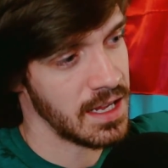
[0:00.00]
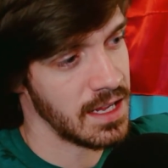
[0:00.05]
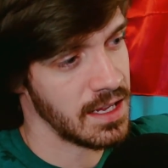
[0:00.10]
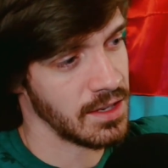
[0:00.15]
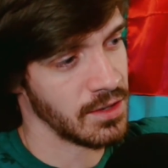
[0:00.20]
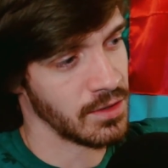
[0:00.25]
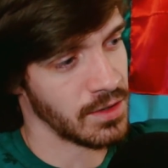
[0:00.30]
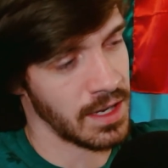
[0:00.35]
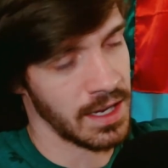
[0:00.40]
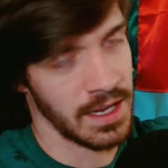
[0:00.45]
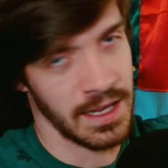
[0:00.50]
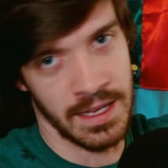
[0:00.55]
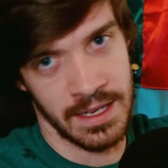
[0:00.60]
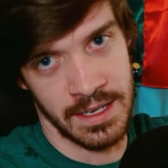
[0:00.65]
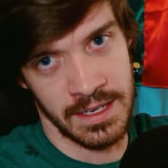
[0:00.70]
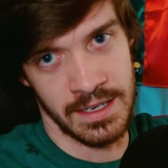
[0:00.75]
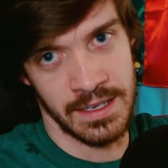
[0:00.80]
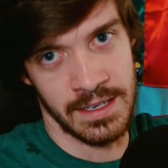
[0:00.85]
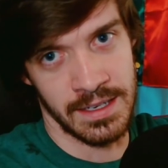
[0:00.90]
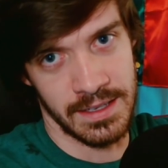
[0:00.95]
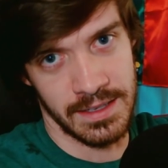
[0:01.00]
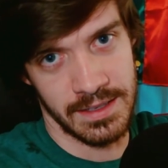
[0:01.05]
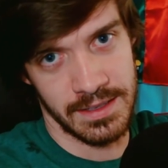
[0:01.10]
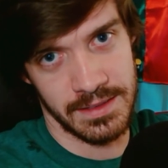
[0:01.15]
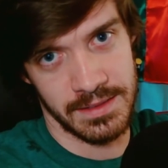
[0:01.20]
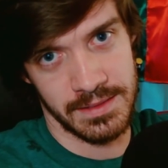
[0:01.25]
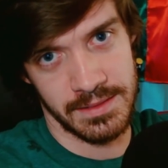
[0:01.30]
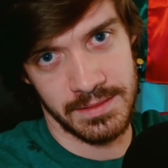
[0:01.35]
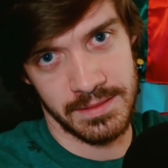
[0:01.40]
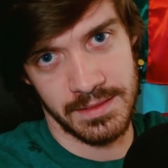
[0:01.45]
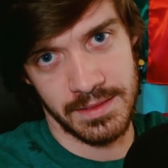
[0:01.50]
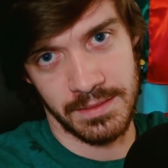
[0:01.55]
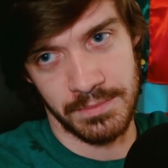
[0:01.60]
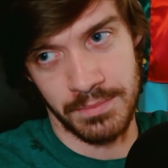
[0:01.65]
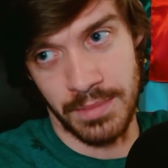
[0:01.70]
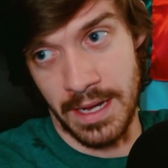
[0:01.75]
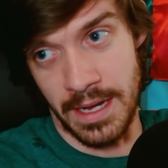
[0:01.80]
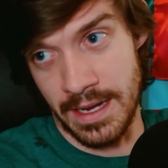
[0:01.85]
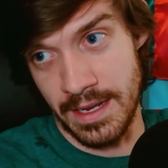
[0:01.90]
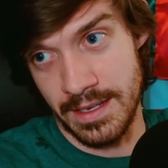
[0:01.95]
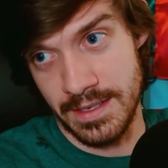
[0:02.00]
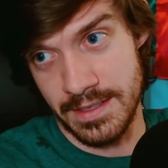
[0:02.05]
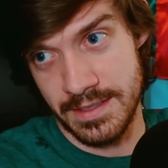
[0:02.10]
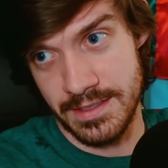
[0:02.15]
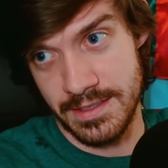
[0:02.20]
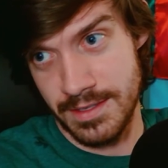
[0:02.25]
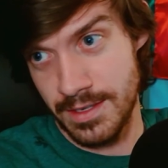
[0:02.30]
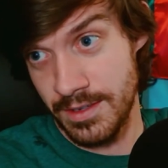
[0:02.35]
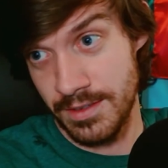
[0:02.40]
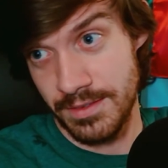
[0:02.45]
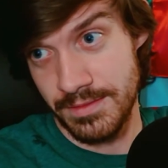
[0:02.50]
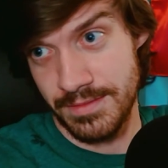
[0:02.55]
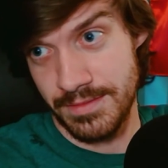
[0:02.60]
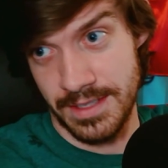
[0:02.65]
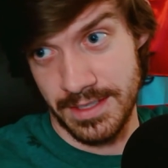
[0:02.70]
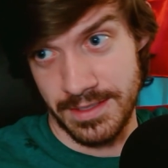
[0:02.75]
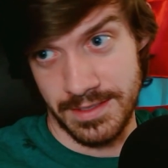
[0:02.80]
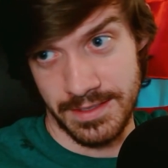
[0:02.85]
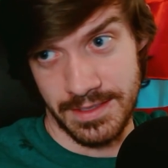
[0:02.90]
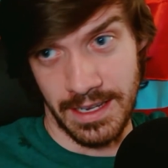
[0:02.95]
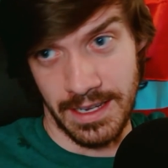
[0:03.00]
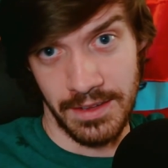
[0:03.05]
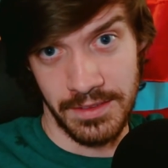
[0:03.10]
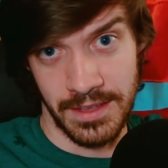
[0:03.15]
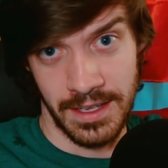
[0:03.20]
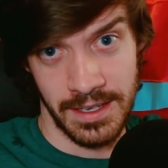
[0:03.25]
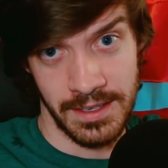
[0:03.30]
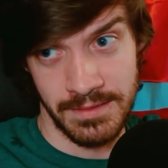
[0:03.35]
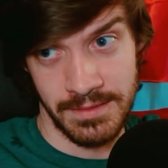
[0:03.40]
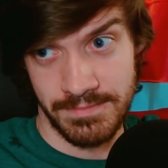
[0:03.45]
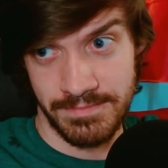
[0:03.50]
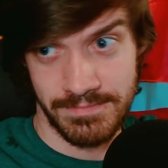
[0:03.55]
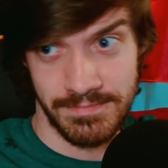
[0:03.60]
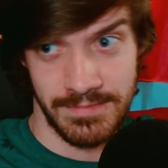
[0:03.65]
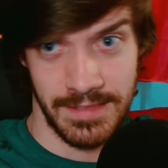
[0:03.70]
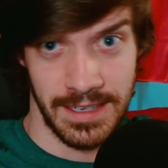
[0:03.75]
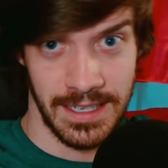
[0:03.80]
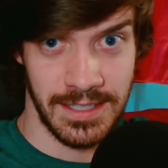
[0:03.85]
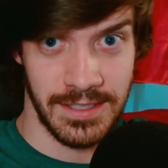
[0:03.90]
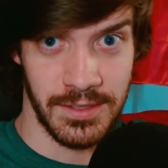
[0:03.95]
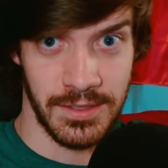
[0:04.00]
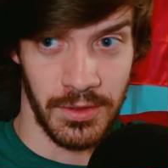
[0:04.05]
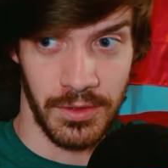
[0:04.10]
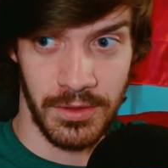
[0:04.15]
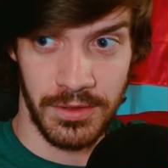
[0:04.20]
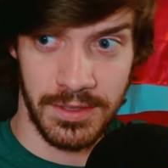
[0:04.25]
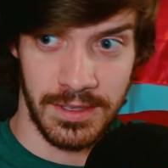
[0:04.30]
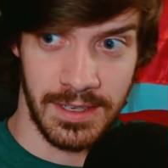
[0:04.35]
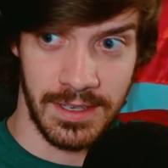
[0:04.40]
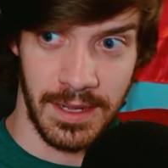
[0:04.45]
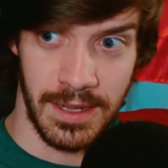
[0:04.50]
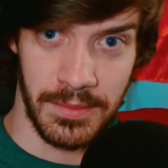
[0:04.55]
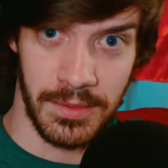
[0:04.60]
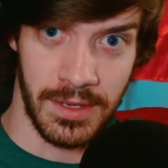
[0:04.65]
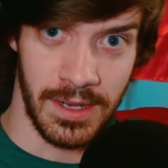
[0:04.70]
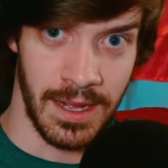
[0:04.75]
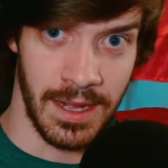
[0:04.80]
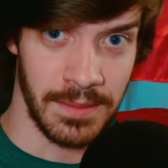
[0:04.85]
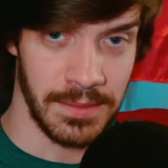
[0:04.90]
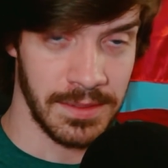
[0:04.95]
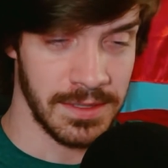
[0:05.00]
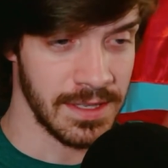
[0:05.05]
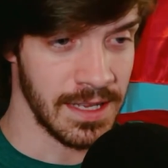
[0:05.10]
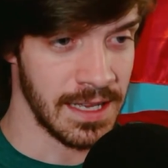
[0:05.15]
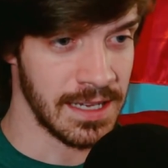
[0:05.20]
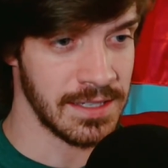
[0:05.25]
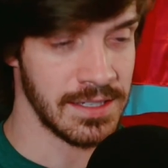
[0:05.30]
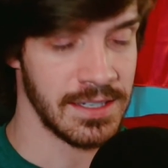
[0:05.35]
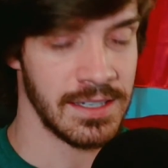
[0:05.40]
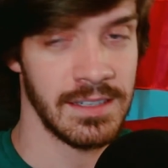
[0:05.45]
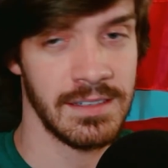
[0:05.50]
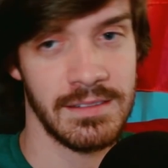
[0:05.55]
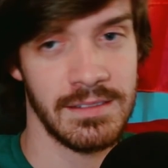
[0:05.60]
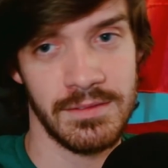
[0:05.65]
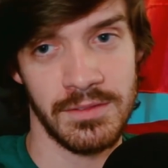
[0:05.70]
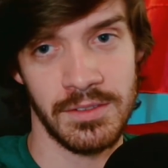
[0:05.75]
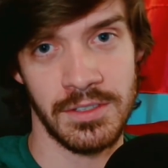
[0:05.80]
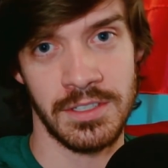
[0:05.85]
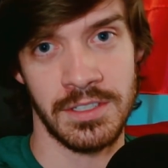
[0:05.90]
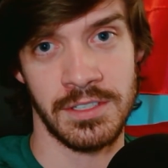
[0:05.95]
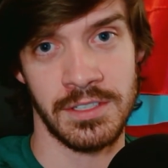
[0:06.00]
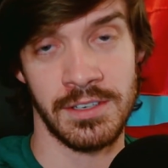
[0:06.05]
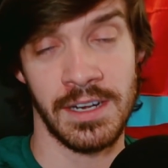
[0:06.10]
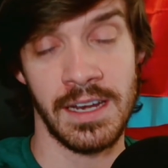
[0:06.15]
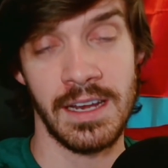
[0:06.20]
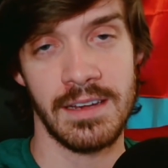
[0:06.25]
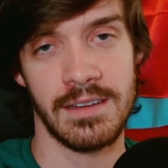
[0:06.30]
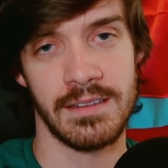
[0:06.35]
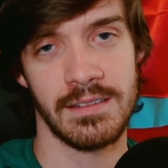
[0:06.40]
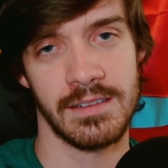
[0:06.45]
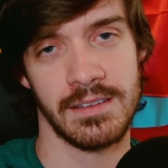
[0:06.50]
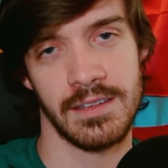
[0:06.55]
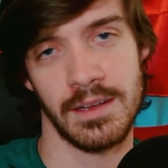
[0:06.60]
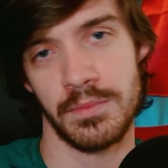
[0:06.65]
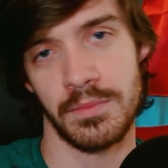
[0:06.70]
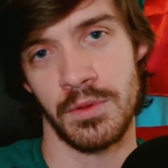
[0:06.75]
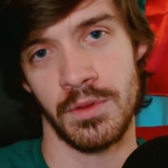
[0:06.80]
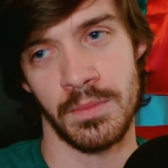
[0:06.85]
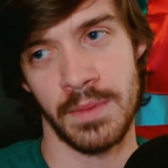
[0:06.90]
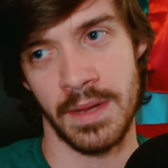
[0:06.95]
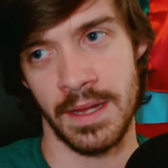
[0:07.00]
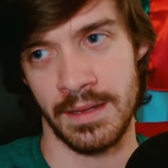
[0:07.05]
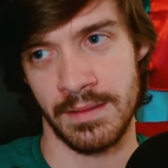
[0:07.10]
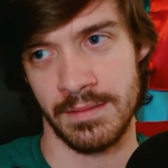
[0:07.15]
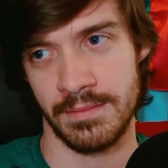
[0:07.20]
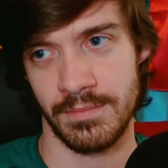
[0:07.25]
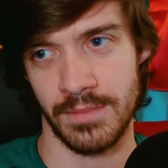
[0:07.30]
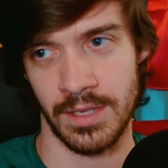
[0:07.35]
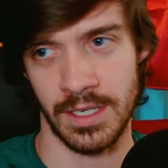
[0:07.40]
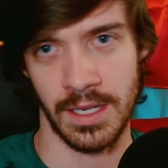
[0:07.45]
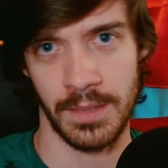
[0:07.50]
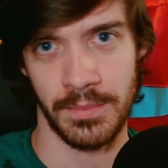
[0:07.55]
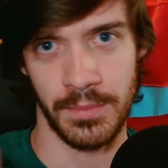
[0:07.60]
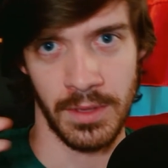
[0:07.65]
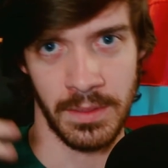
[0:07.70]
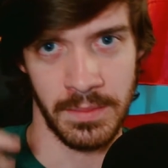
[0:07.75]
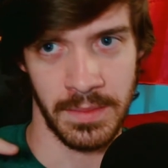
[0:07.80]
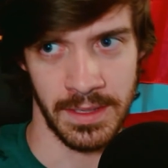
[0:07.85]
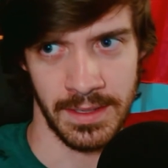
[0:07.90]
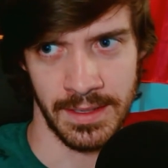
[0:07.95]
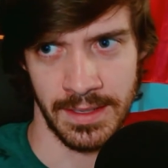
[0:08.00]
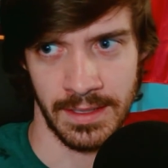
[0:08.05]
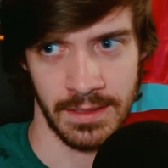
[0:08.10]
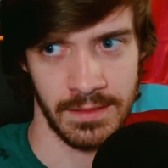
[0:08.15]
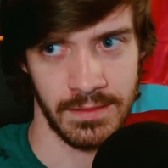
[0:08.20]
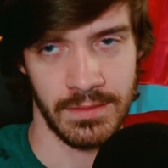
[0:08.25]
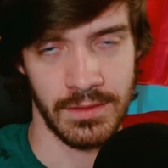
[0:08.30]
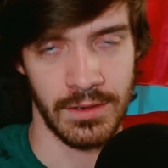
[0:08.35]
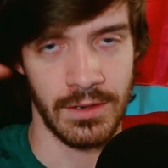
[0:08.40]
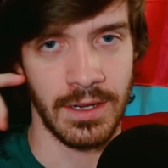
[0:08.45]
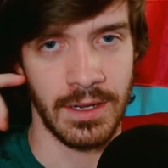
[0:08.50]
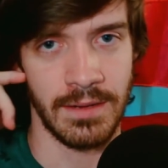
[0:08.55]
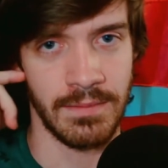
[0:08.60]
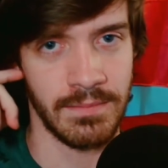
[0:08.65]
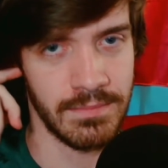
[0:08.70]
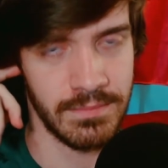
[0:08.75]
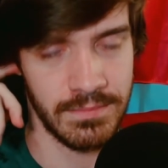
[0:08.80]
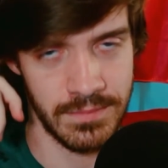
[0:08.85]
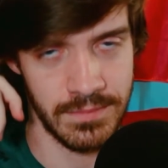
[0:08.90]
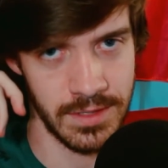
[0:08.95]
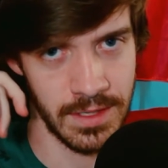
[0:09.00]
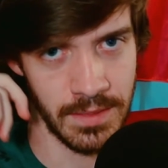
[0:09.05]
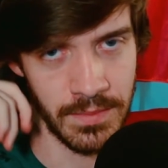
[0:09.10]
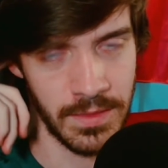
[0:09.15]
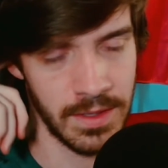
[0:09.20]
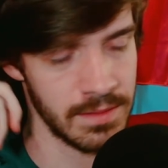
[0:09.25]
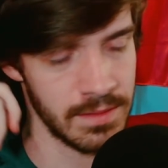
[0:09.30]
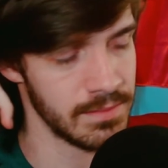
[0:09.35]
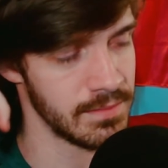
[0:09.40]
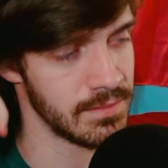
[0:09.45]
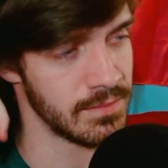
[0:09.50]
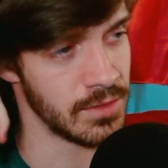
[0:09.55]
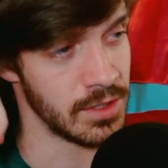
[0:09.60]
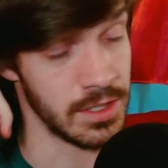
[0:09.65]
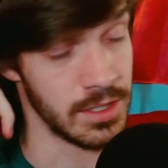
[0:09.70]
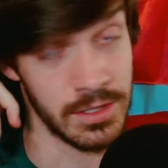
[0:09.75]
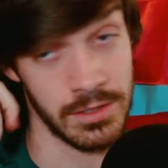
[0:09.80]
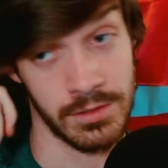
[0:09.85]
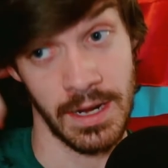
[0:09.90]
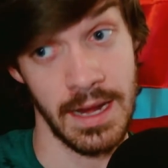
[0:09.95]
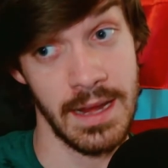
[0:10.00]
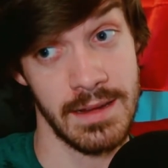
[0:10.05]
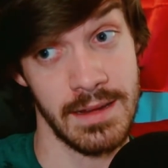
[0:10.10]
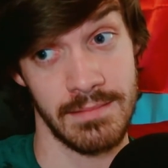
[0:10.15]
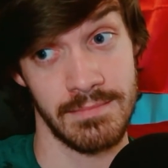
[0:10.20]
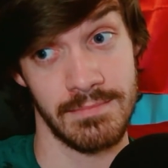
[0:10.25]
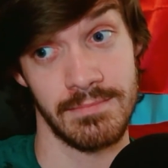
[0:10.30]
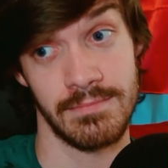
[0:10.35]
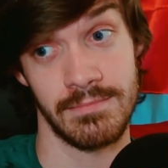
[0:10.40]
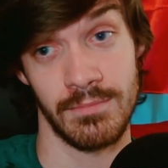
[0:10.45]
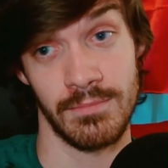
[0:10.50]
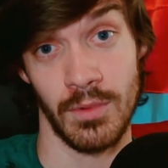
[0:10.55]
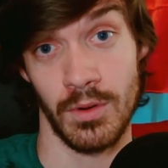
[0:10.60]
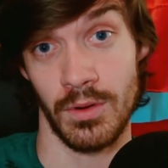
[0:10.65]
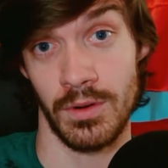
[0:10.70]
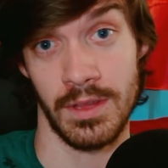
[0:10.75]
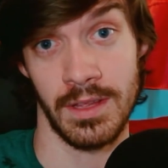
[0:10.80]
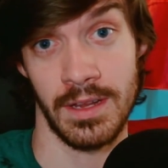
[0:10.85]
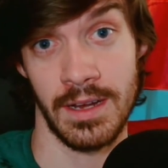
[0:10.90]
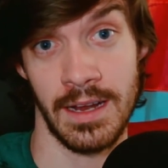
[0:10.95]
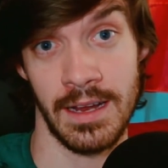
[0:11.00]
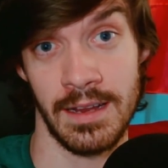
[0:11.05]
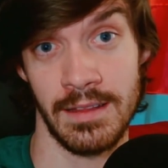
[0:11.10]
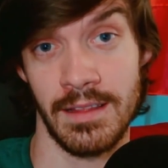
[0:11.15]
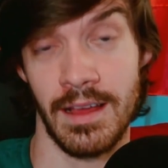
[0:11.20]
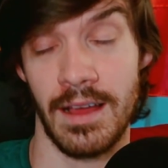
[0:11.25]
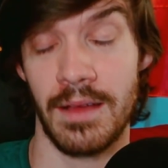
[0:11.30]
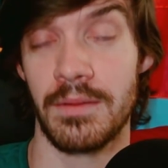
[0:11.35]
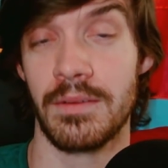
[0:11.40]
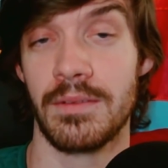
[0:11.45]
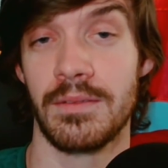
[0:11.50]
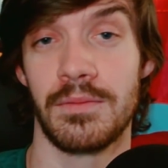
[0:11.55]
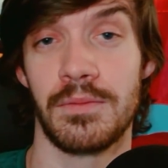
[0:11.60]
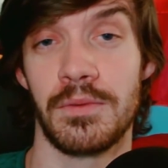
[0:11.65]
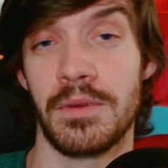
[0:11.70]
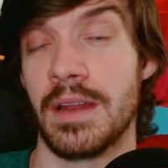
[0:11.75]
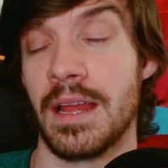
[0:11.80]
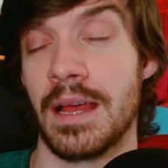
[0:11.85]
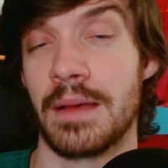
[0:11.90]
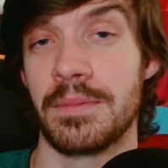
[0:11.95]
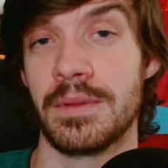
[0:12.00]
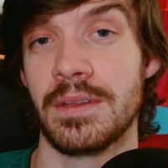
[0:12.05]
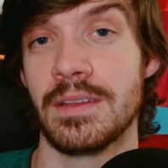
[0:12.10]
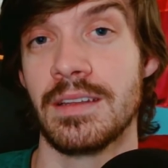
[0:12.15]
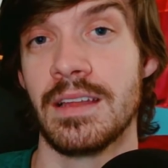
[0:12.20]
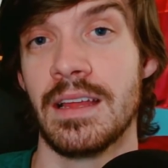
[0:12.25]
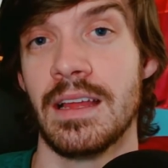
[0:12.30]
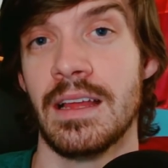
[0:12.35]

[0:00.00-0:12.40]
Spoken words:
You can buy it still. It's out there. It sold a couple copies last year, which is great. By a couple, I mean like 30 something, which is great. More than I thought would happen.